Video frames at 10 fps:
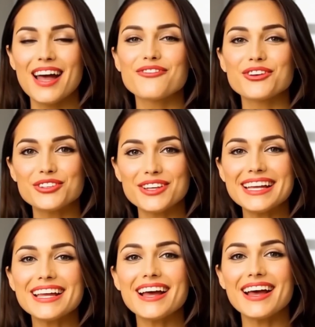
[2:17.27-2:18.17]
For
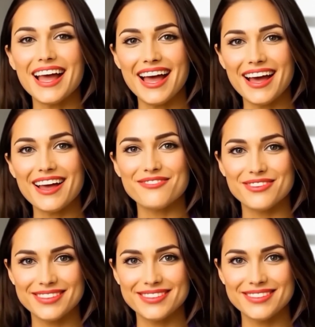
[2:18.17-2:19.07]
creating our AI
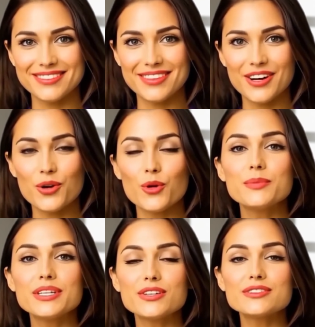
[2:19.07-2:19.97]
influencer, we'll
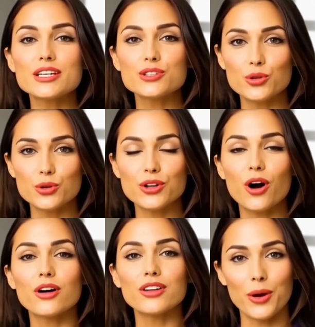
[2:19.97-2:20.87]
be using a tool
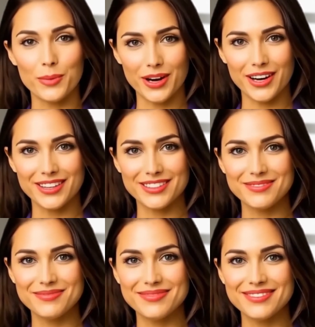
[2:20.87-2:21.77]
called OpenArt.
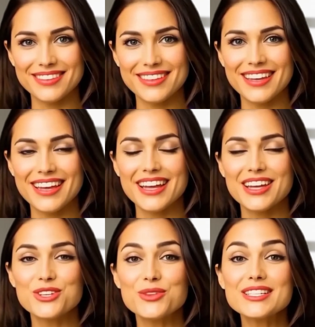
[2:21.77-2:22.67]

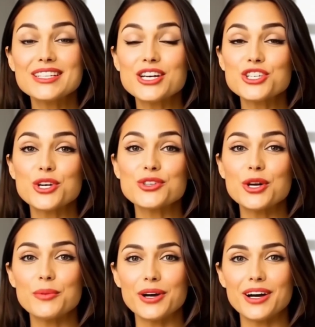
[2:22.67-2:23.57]
The reason I chose
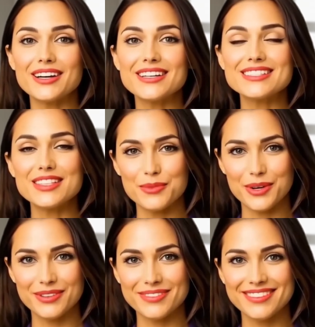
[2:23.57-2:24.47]
OpenArt is
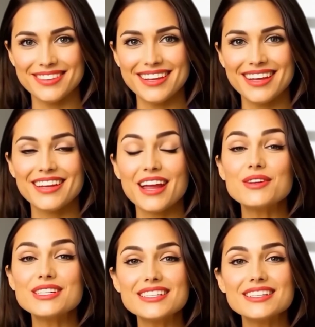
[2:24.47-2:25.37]
simple. They
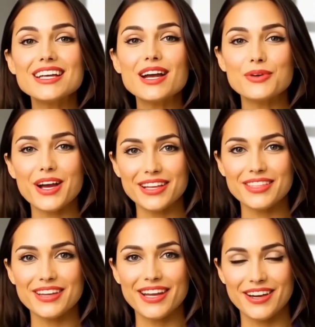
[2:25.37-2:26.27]
recently upgraded
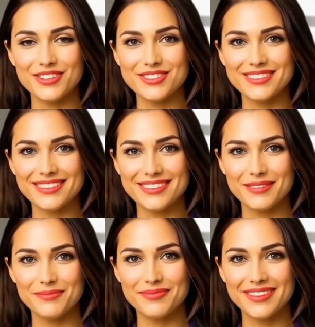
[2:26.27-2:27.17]
their character
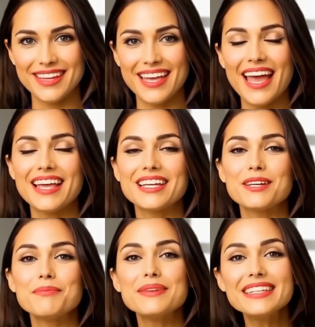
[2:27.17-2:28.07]
system, and it
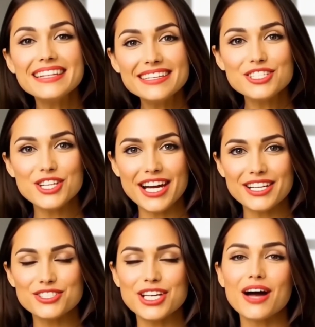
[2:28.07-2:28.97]
completely
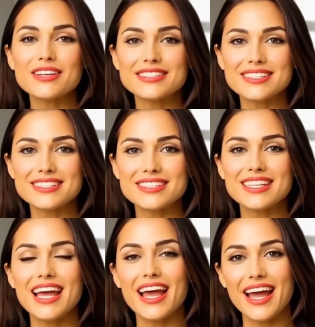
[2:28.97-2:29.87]
changed how
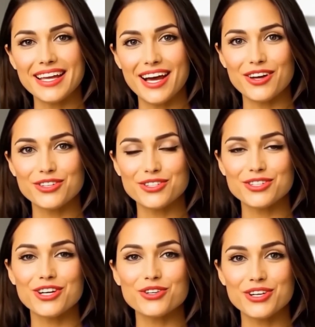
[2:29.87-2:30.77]
consistent AI characters
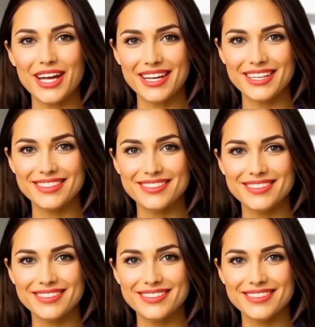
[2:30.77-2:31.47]
are created.